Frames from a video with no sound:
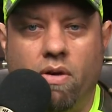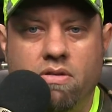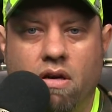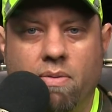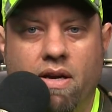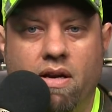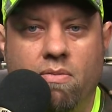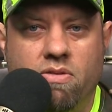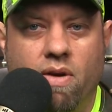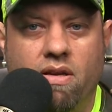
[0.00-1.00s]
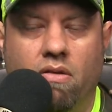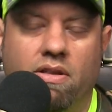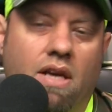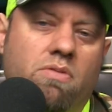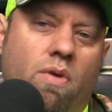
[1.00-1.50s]
want to talk about in amateur radio.
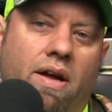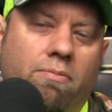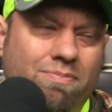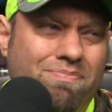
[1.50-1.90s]
Guess what?